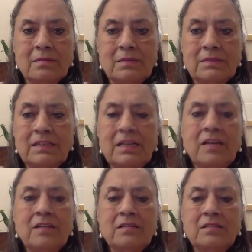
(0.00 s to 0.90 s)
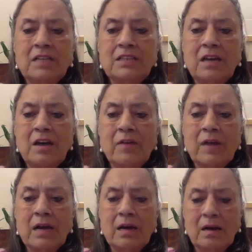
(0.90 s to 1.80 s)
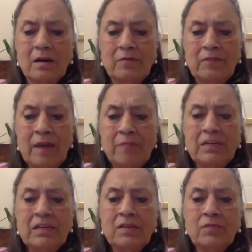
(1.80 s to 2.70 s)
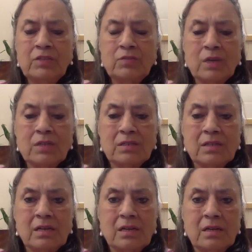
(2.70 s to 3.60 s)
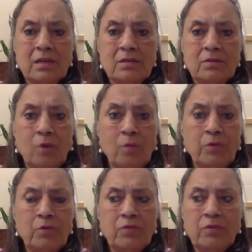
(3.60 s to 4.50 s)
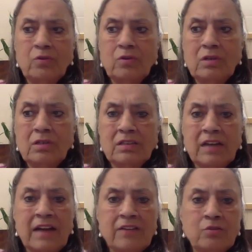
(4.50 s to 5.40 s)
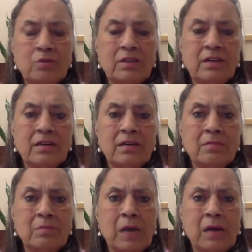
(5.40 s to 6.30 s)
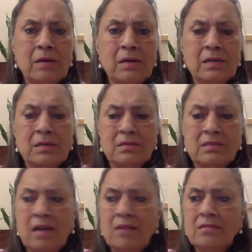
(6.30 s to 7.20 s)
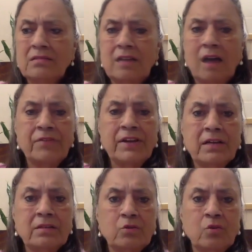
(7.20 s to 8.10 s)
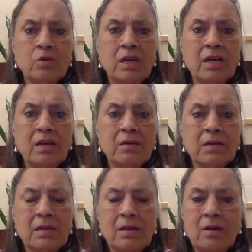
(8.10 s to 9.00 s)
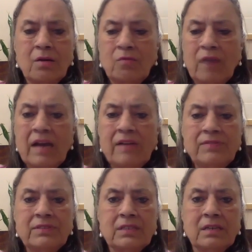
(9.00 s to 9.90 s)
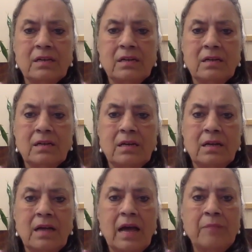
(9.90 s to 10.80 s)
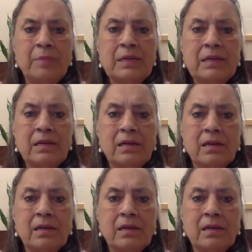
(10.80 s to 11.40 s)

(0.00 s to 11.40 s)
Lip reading: seeing such a family which was so beautiful, grandchildren, sons laughing, joking, wives happy.